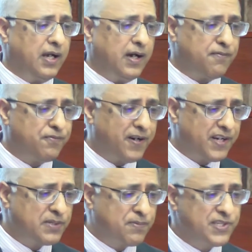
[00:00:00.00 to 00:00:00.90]

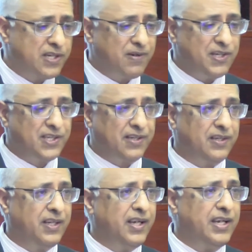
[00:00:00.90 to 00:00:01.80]
forest
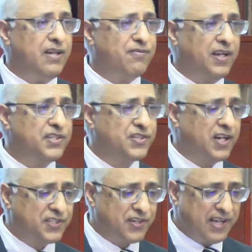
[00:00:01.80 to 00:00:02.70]
preservation,
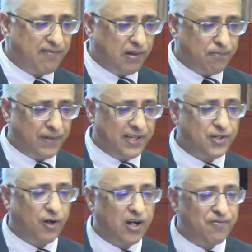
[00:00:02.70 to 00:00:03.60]
infrastructure
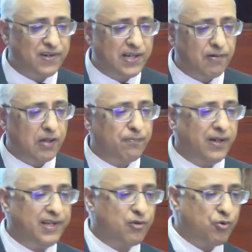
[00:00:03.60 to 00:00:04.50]
development, urban
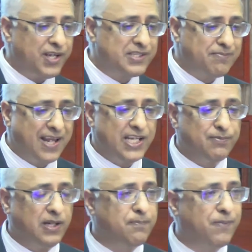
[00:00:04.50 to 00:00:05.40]
development, waste
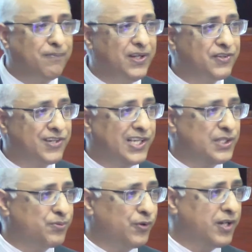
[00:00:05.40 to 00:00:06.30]
management, public
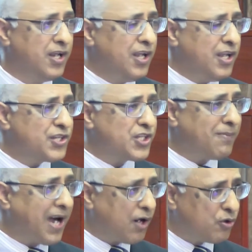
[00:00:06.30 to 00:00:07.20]
transport.
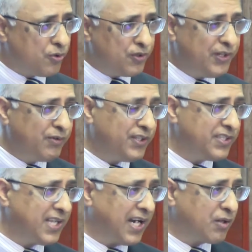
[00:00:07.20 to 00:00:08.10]
Somehow good news
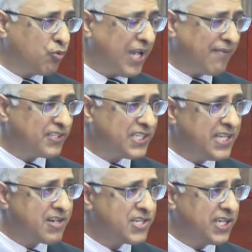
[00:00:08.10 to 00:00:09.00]
is that we have a
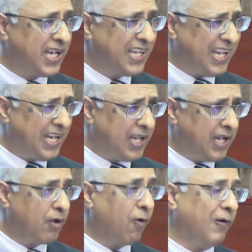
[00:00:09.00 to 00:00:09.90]
synergy
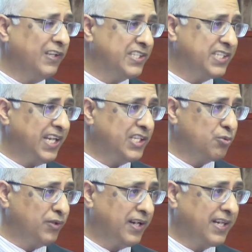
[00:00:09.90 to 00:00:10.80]
in all these things
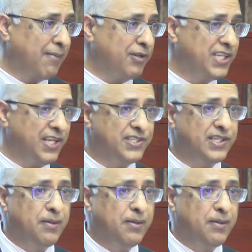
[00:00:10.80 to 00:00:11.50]
with the climate change